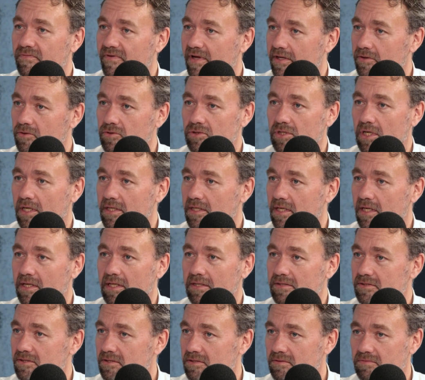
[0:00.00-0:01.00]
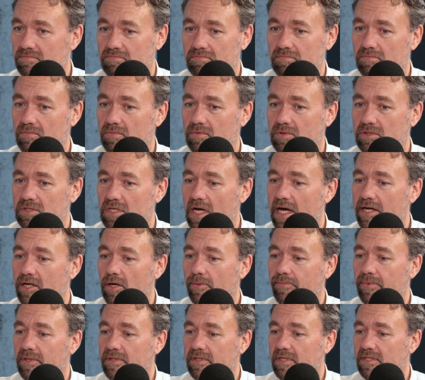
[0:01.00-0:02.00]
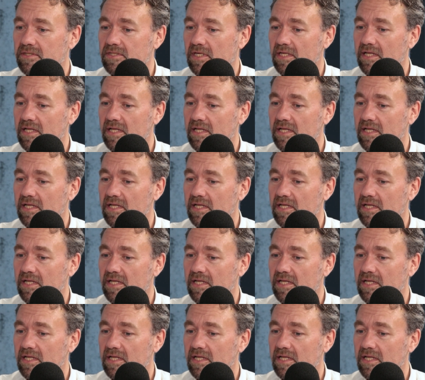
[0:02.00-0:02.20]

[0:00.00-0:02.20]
value chain that is tied up in this,